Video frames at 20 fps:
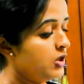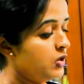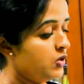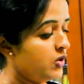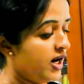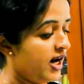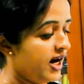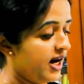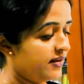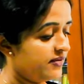You
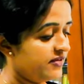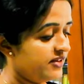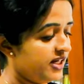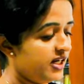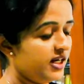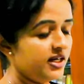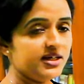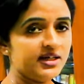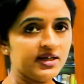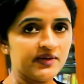have
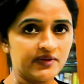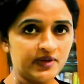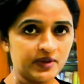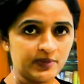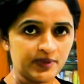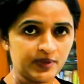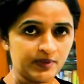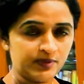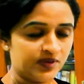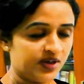the
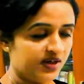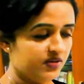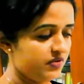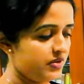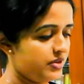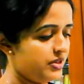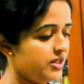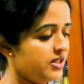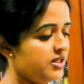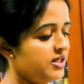developing brain
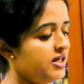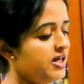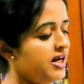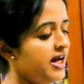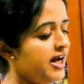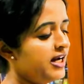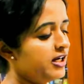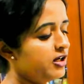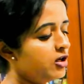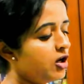vesicle,
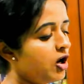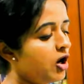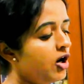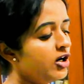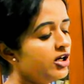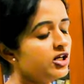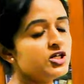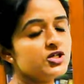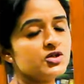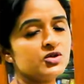and
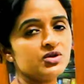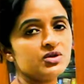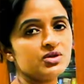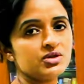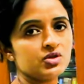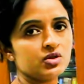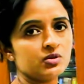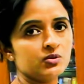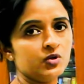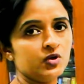caudal to the
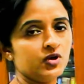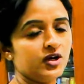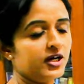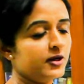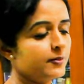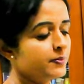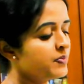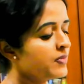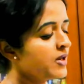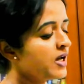
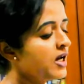stomodium